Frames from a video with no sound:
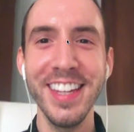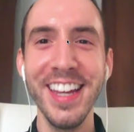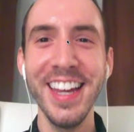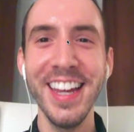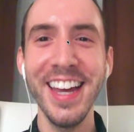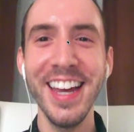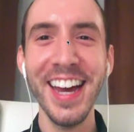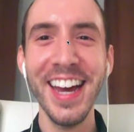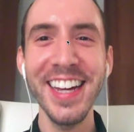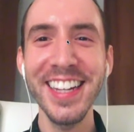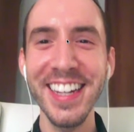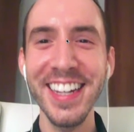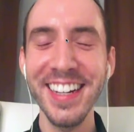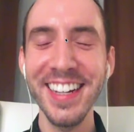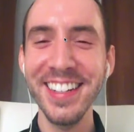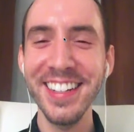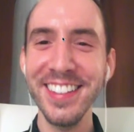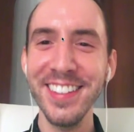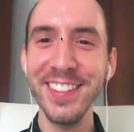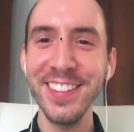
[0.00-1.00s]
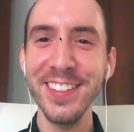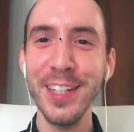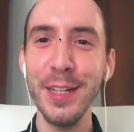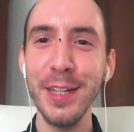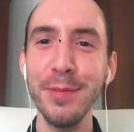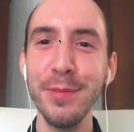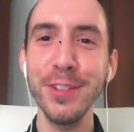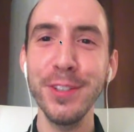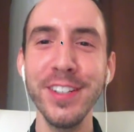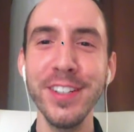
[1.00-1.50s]
Hi, Elle.
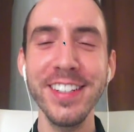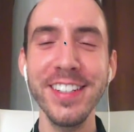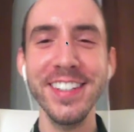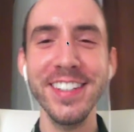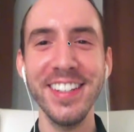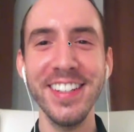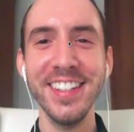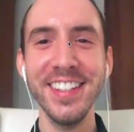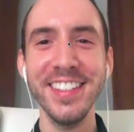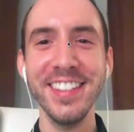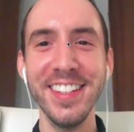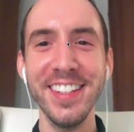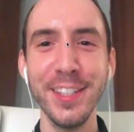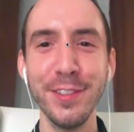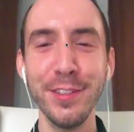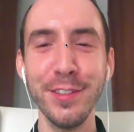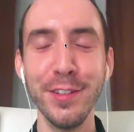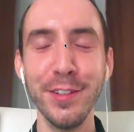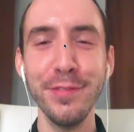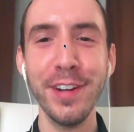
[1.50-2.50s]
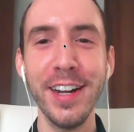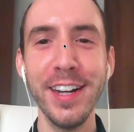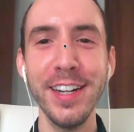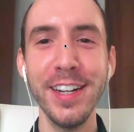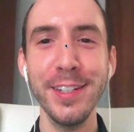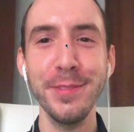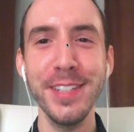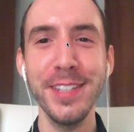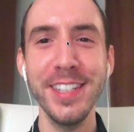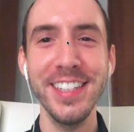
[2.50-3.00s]
I'm doing good. Thanks for
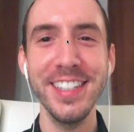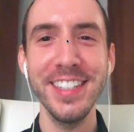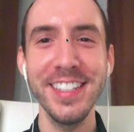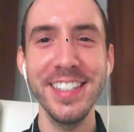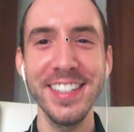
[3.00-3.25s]
inviting me.